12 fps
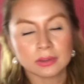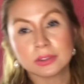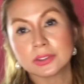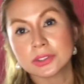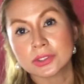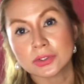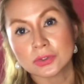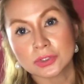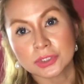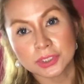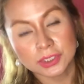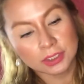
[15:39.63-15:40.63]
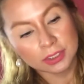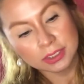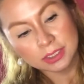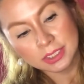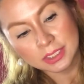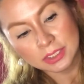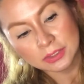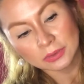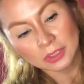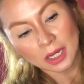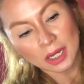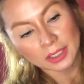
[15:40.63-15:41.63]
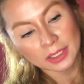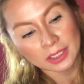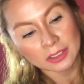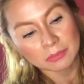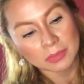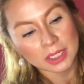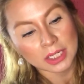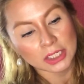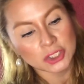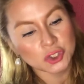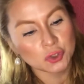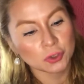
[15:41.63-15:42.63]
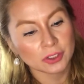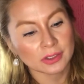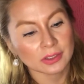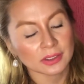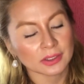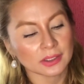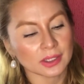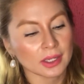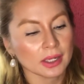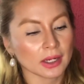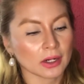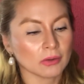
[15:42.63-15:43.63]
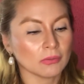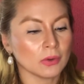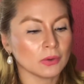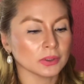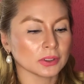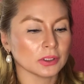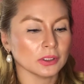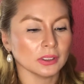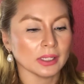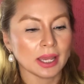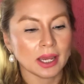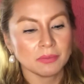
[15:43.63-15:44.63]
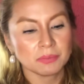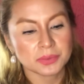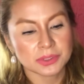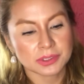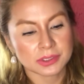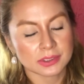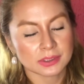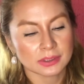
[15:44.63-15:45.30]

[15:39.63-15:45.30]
So just continue locking it, make sure that the hair won't collapse.